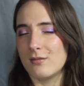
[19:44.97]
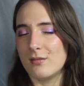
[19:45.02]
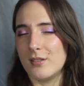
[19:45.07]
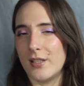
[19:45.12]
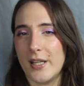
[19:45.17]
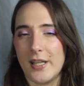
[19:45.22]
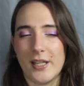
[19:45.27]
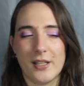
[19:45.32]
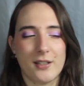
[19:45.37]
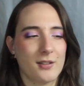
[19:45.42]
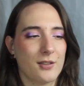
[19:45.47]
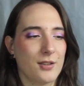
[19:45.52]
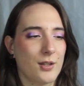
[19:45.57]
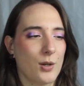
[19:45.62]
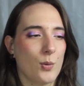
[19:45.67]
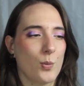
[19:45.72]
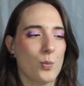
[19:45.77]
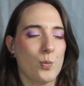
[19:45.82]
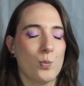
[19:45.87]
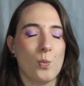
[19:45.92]
Like
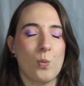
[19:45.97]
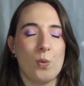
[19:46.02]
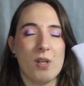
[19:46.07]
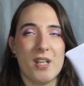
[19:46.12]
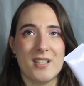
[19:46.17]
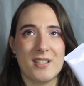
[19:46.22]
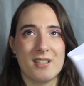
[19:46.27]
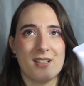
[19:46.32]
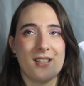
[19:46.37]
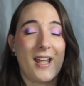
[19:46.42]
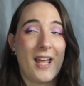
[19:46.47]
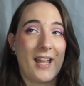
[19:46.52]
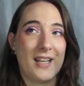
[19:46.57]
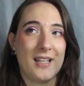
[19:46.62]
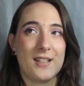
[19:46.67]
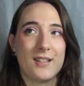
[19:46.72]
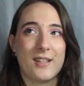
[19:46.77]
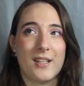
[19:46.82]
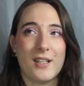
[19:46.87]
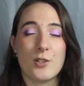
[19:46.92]
there isn't
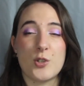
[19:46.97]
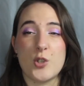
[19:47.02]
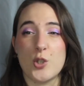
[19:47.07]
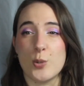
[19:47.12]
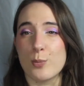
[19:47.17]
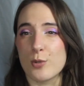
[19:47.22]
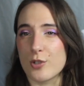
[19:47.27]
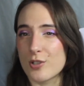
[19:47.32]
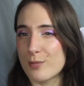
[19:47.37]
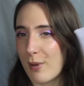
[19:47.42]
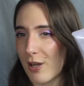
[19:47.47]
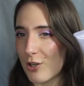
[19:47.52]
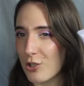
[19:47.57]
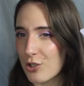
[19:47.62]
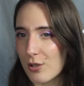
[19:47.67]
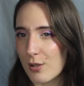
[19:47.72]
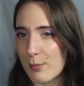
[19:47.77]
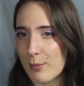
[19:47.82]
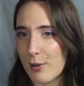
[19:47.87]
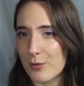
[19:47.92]
anything super
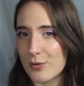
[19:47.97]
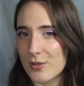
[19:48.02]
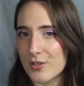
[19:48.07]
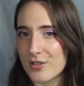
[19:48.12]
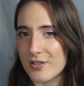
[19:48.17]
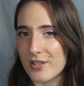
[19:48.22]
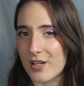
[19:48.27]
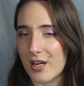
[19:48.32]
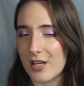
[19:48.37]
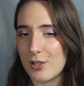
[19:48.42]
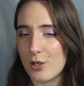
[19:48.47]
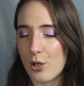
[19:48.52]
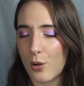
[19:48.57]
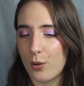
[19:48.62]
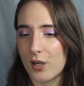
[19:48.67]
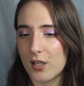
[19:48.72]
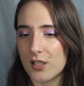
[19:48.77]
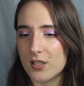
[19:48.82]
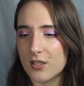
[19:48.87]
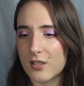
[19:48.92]
special about this that I
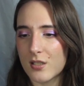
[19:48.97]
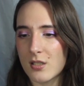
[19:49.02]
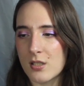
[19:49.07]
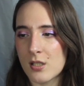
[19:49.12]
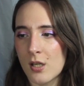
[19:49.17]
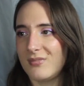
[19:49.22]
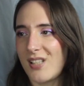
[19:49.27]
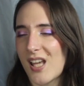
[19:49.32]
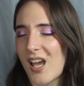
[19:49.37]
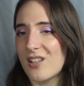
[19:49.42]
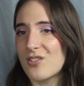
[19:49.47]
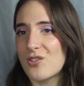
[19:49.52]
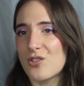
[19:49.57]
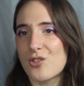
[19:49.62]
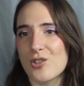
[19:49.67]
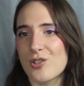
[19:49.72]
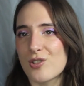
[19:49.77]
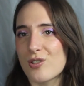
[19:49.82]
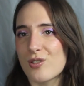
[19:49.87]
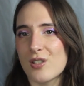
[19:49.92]
noticed. Yeah,
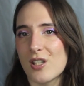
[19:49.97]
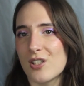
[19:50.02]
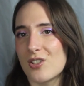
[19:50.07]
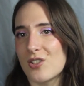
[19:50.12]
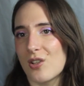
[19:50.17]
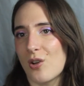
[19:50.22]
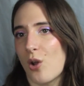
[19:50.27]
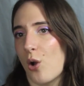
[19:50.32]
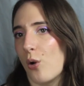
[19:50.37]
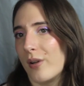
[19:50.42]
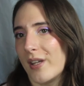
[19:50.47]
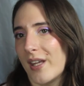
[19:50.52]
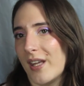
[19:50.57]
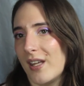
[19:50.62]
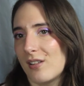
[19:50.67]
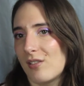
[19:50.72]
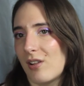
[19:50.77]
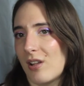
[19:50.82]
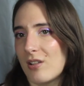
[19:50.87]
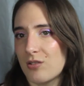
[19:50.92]
it's an
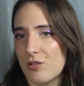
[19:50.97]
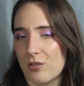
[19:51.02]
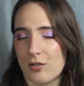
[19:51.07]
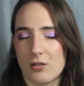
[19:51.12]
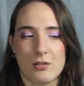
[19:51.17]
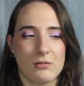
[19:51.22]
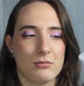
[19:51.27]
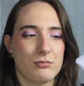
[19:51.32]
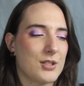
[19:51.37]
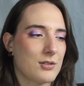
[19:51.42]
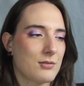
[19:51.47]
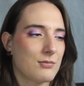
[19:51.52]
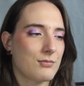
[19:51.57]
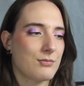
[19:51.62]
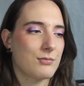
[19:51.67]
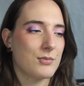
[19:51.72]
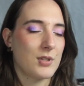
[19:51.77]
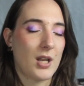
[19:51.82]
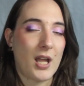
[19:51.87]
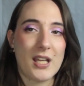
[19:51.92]
okay cleanser. It's
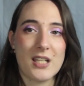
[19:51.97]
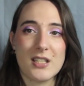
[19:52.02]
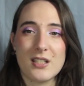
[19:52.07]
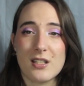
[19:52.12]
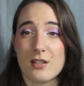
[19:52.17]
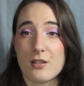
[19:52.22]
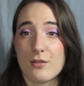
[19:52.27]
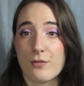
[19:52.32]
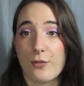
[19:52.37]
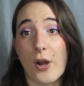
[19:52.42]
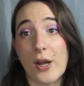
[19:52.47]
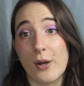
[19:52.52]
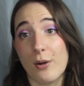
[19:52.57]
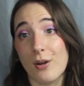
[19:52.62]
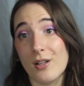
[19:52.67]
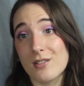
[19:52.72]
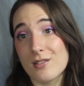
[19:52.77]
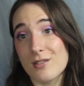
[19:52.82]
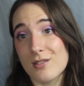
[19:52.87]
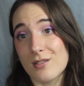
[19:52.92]
nice, it's
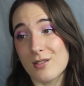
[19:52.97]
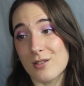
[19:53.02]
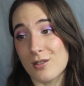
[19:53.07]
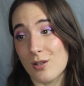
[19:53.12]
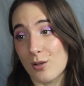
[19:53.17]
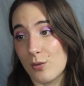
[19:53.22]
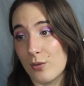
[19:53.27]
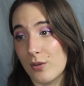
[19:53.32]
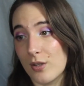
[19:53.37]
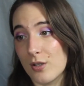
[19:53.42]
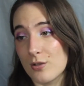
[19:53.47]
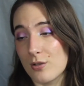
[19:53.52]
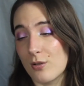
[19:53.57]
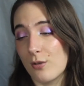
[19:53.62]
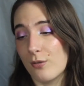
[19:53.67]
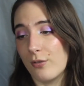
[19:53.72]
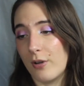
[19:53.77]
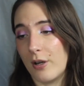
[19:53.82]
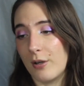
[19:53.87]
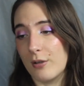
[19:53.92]
fragranced, so there's
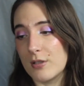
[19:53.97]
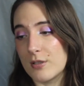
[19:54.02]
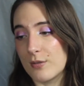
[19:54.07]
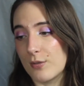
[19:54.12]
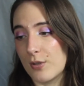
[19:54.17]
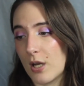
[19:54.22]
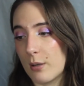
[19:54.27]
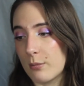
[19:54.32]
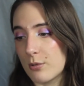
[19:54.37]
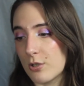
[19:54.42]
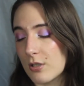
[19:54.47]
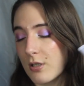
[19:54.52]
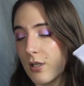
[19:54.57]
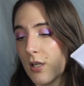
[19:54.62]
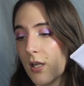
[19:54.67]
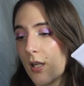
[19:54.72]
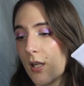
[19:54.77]
no fragrance-free option.